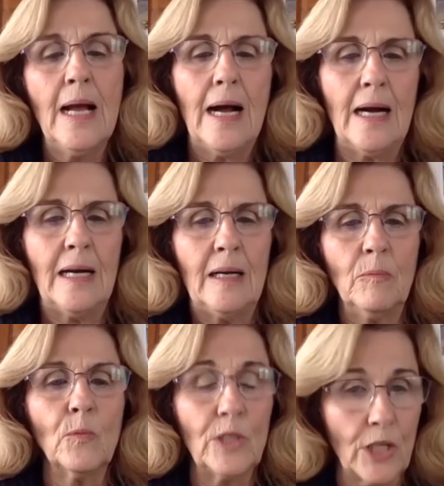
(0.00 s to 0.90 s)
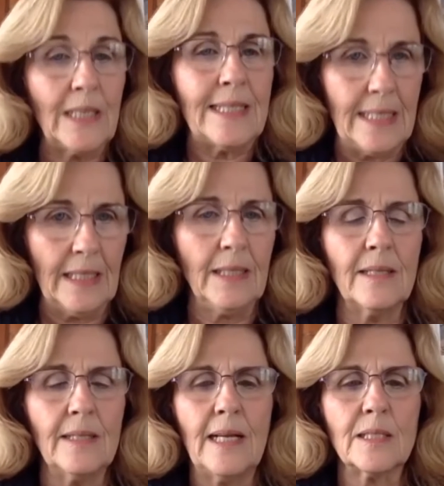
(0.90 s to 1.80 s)
um, which i did
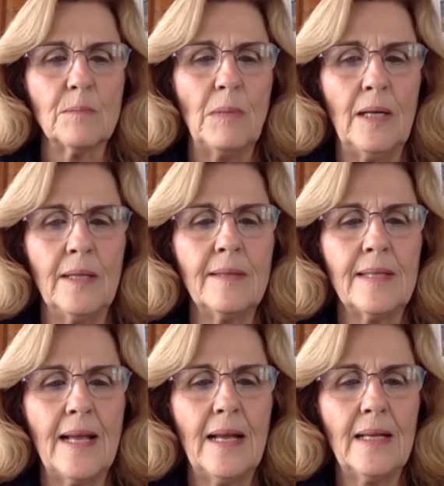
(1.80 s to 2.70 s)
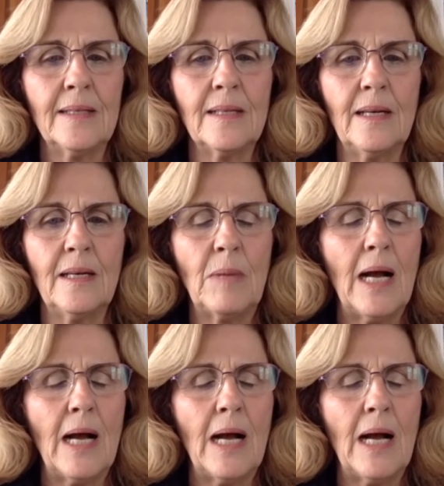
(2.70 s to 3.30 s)
the next month and um,